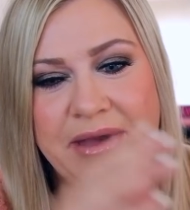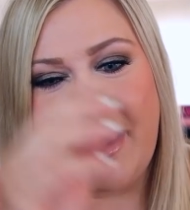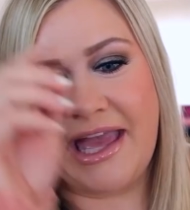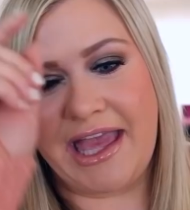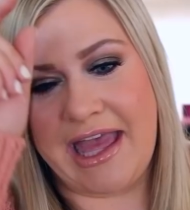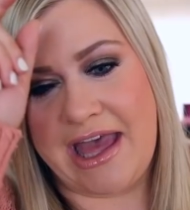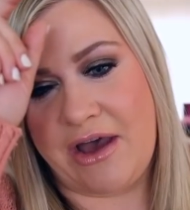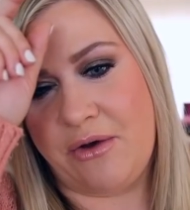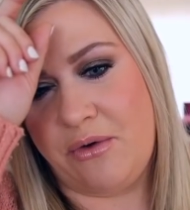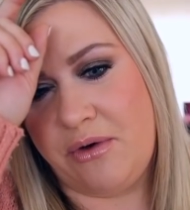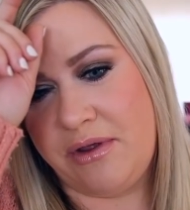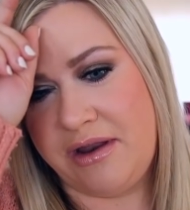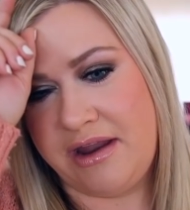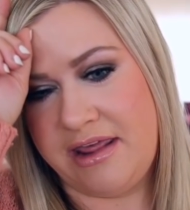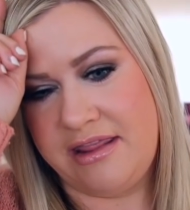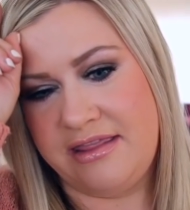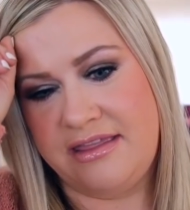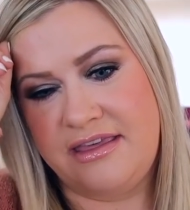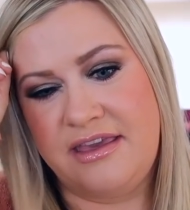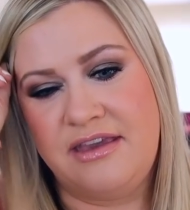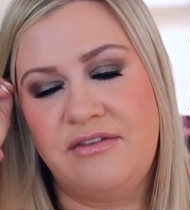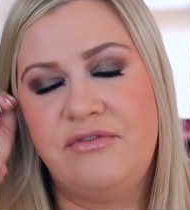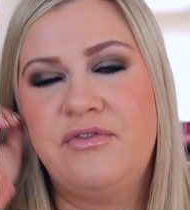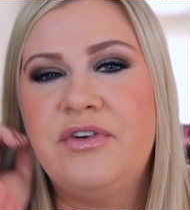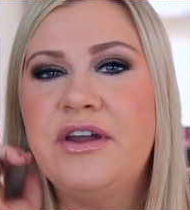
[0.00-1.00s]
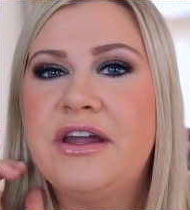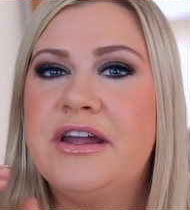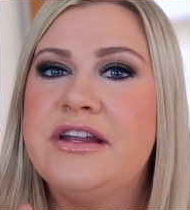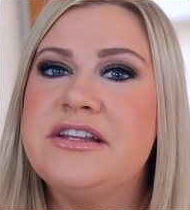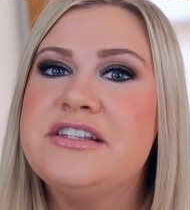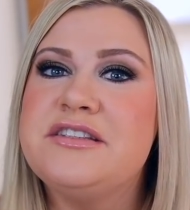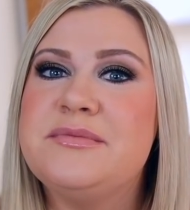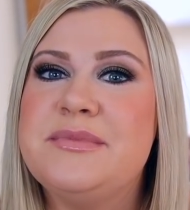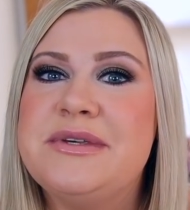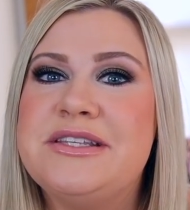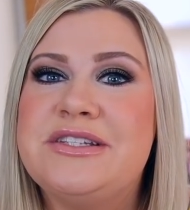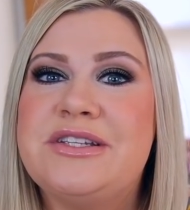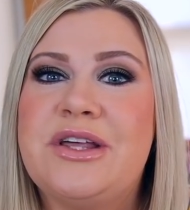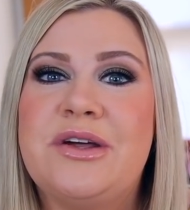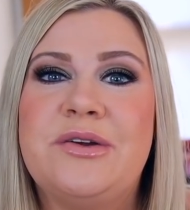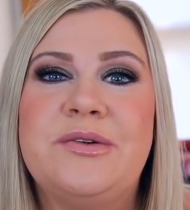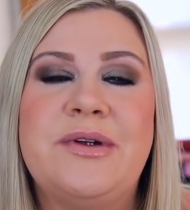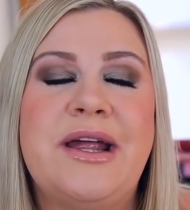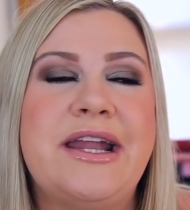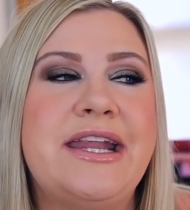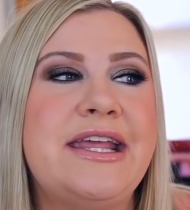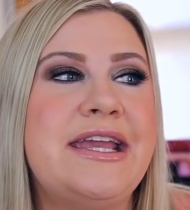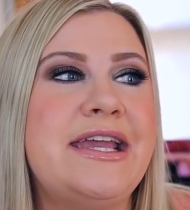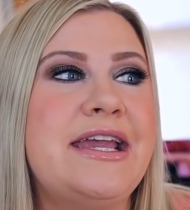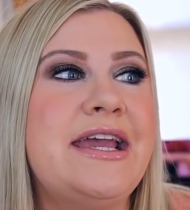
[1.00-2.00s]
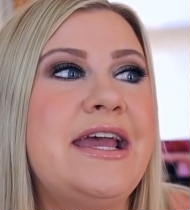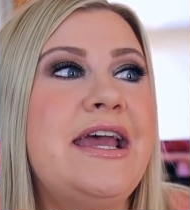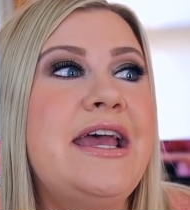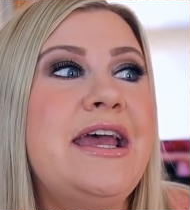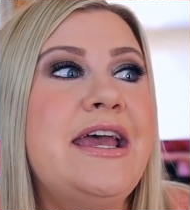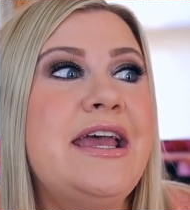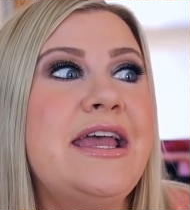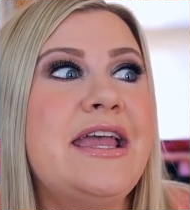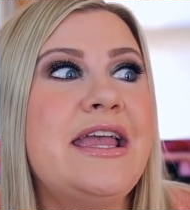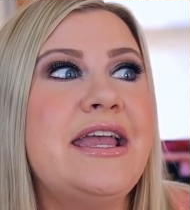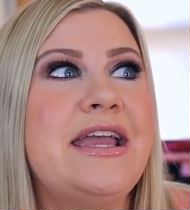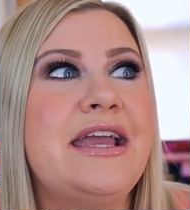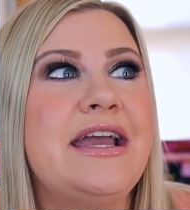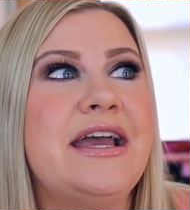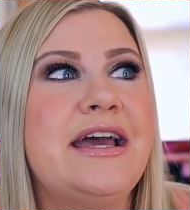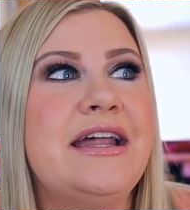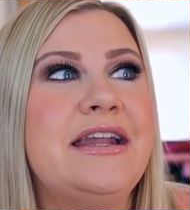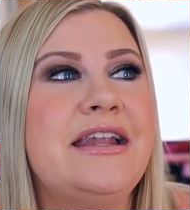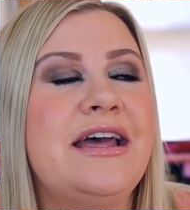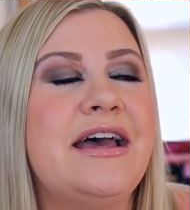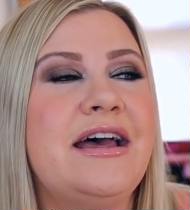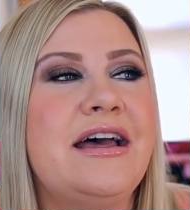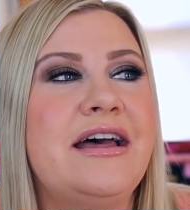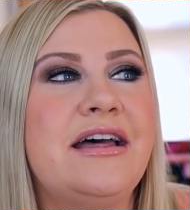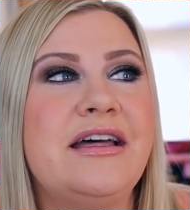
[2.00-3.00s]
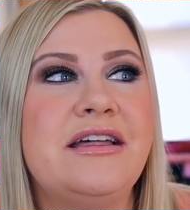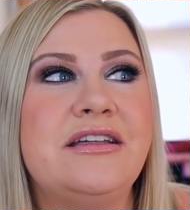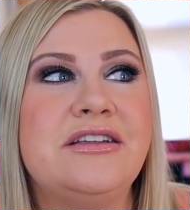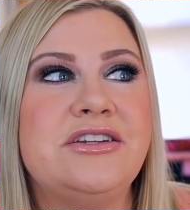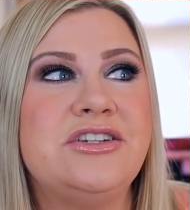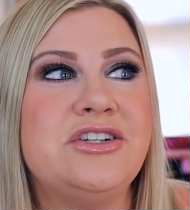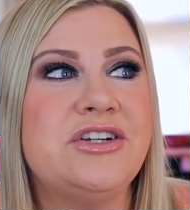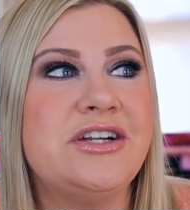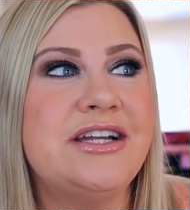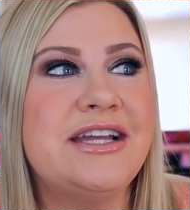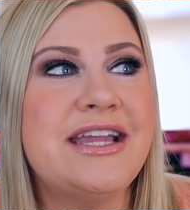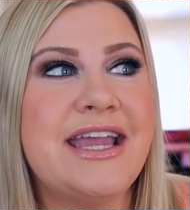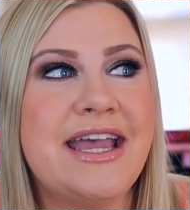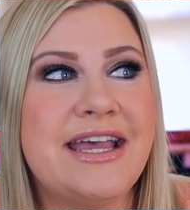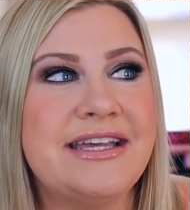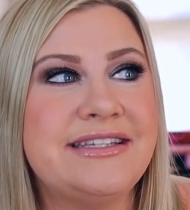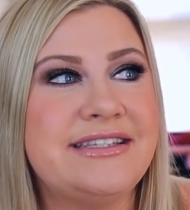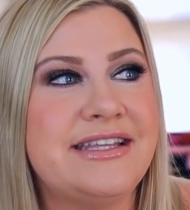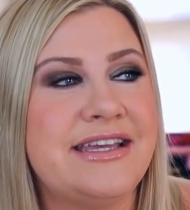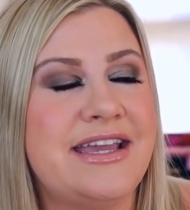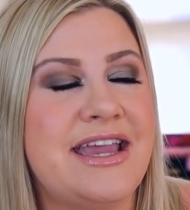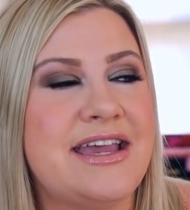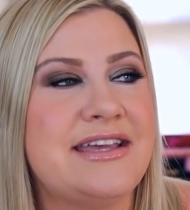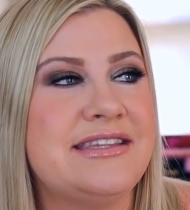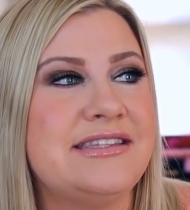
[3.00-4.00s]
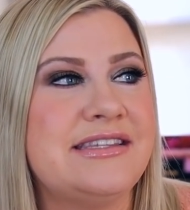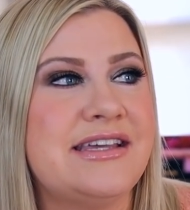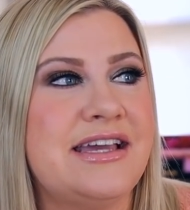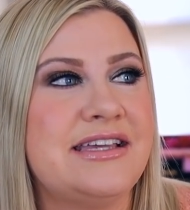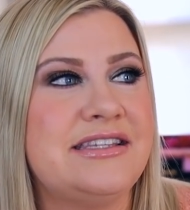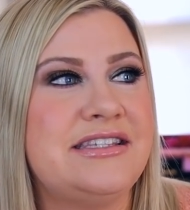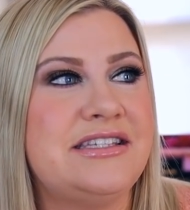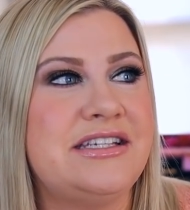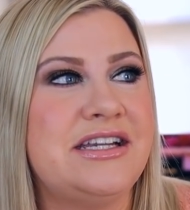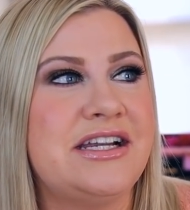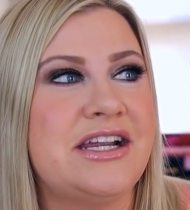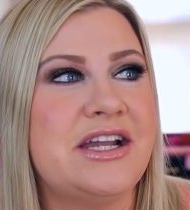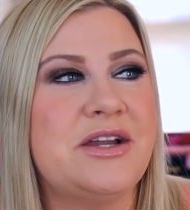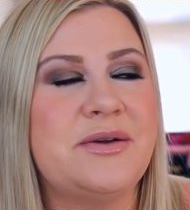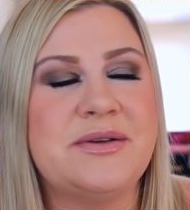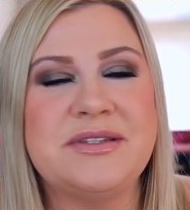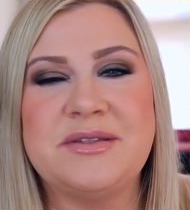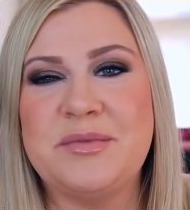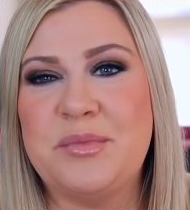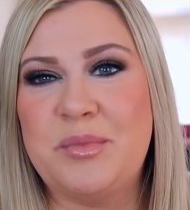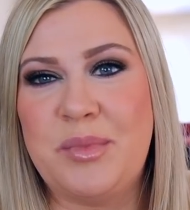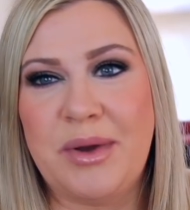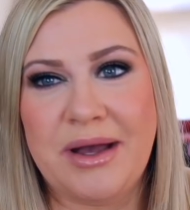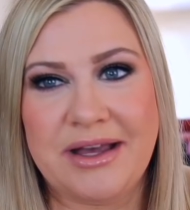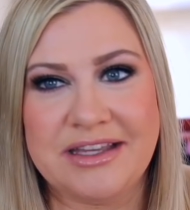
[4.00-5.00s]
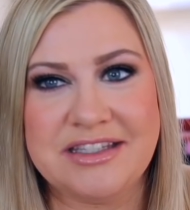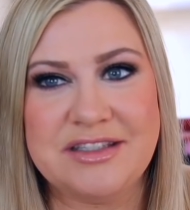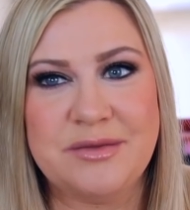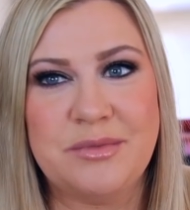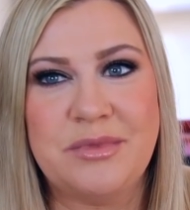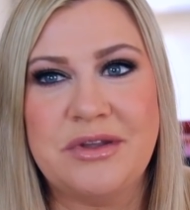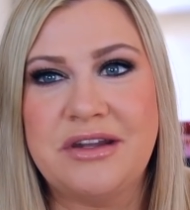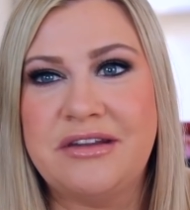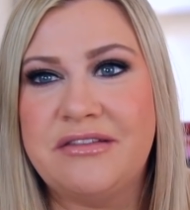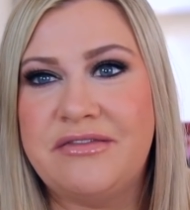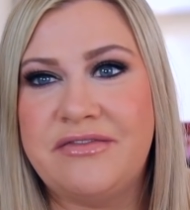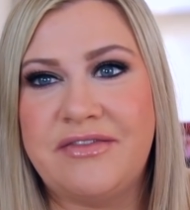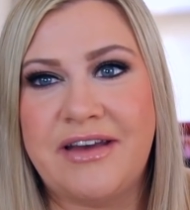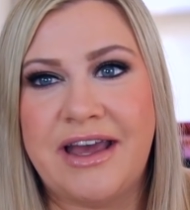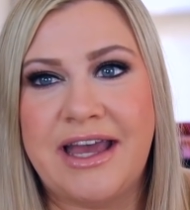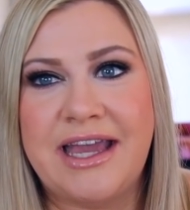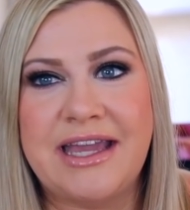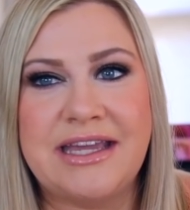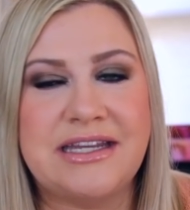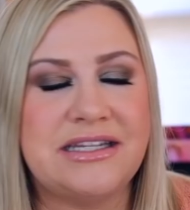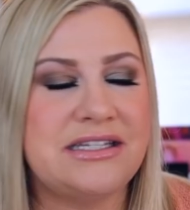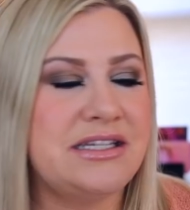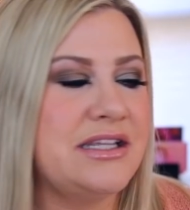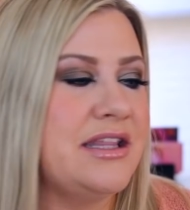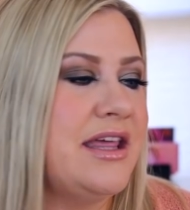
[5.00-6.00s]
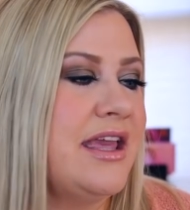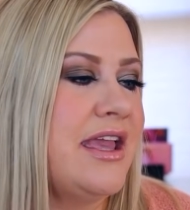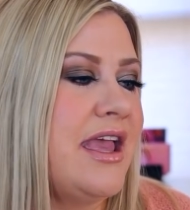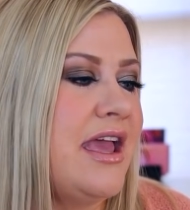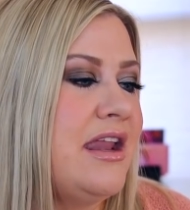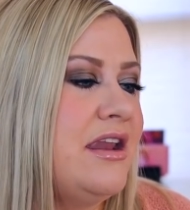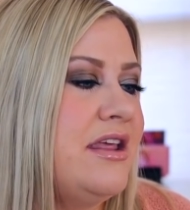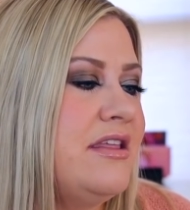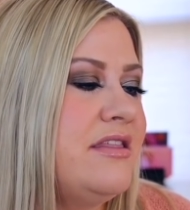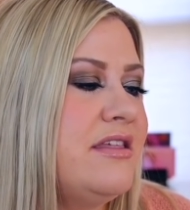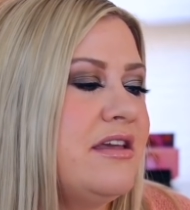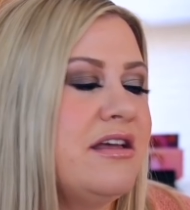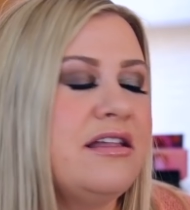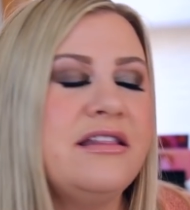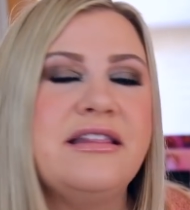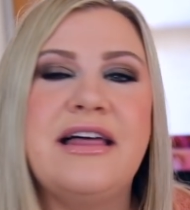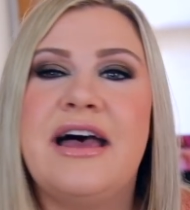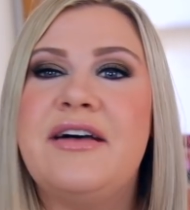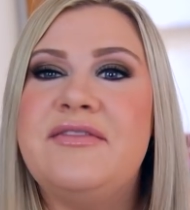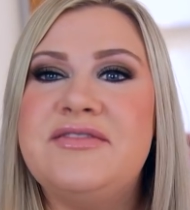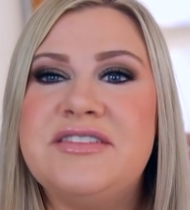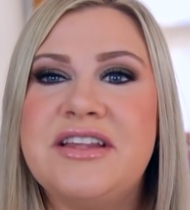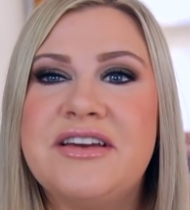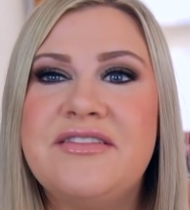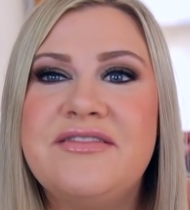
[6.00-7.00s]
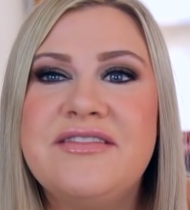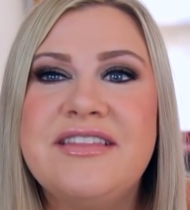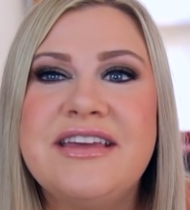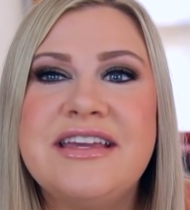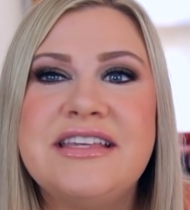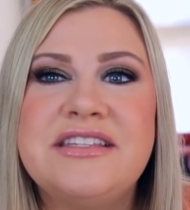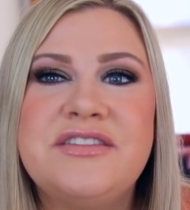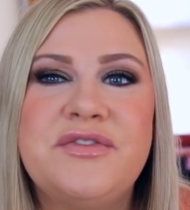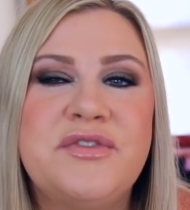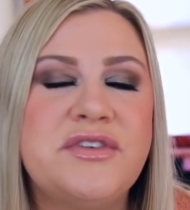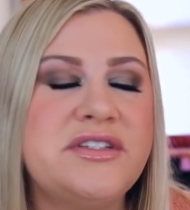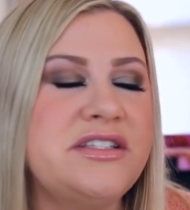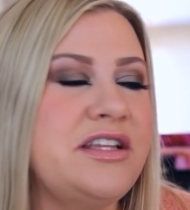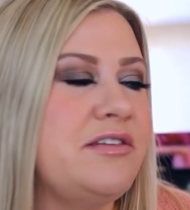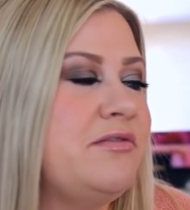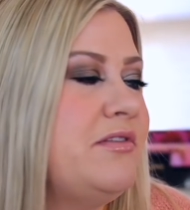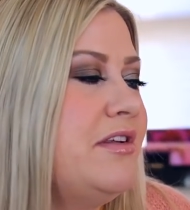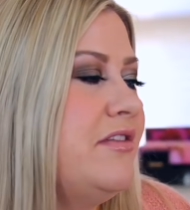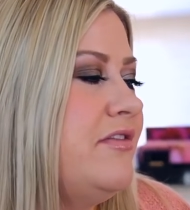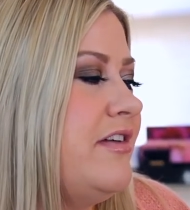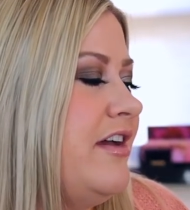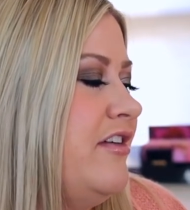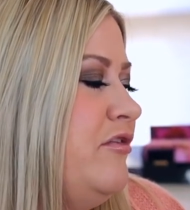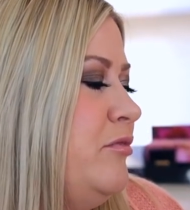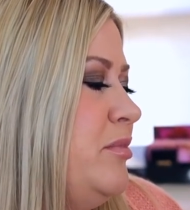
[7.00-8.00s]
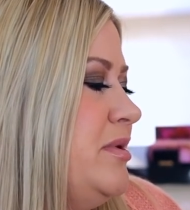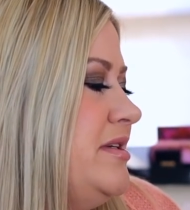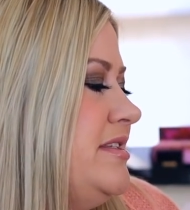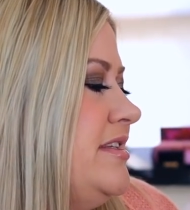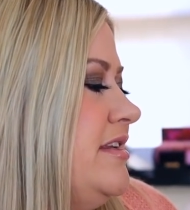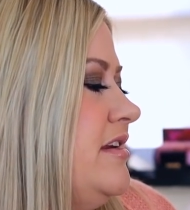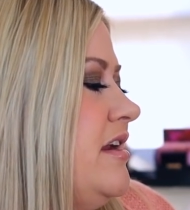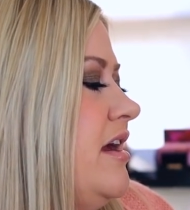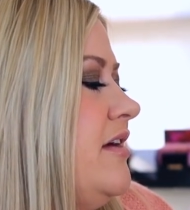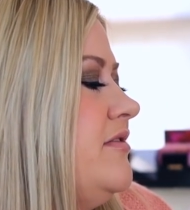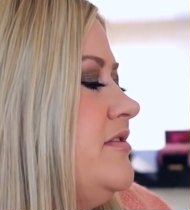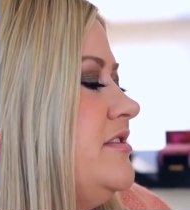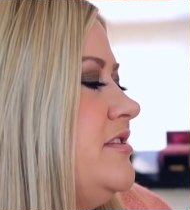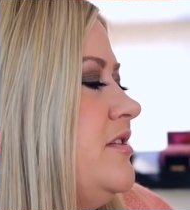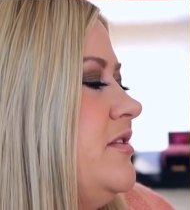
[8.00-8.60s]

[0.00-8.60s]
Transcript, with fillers: I own the Fragrance Mist already and during SAS last year, it was impossible to find like anything left of this for 75% off.